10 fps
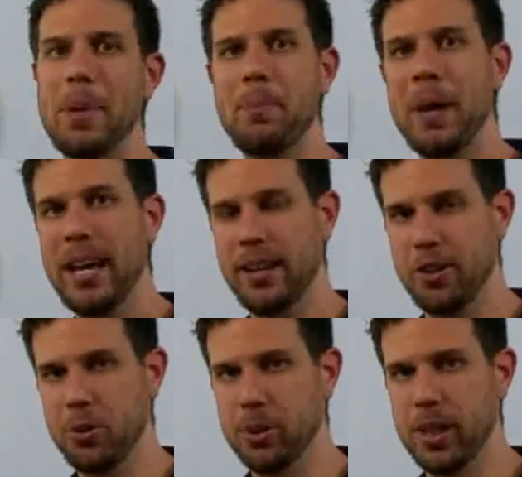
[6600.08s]
be
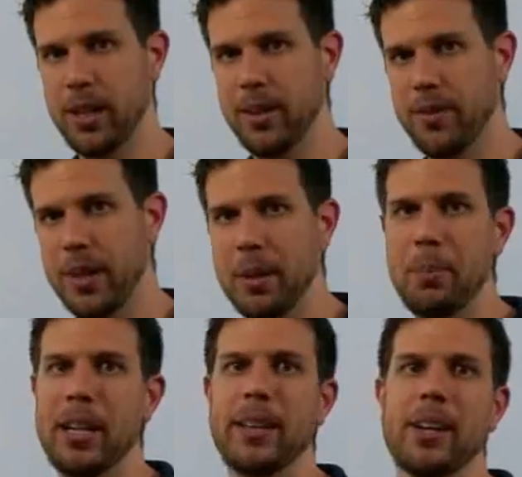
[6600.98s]
mandatory,
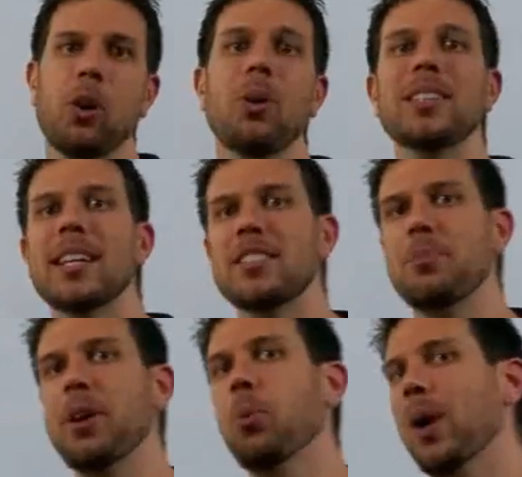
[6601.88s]
meaning there always has to
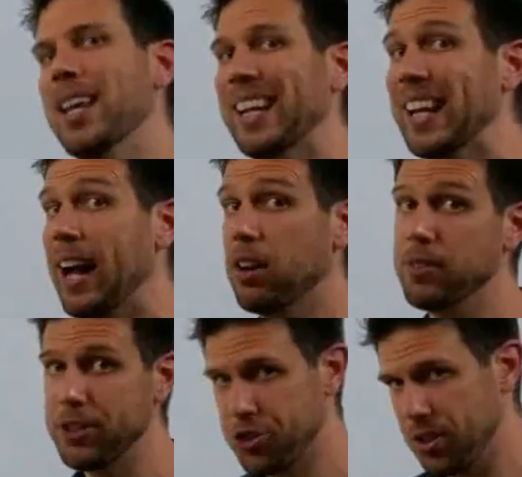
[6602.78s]
be a way to get out of
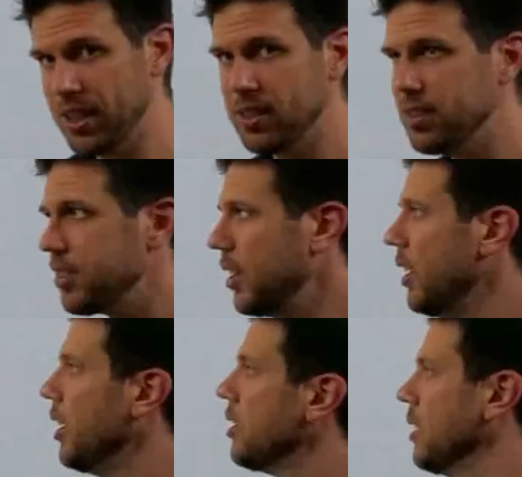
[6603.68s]
insurance.
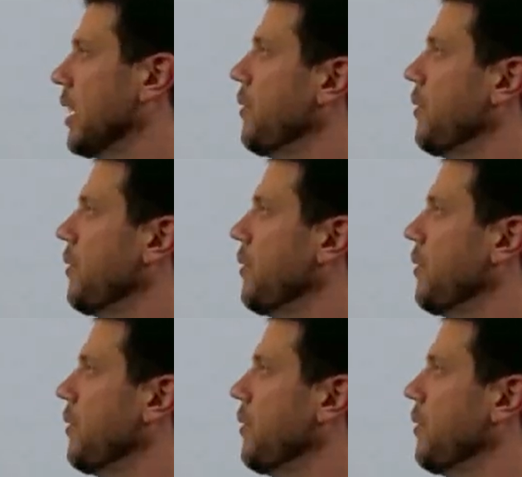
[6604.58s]
So like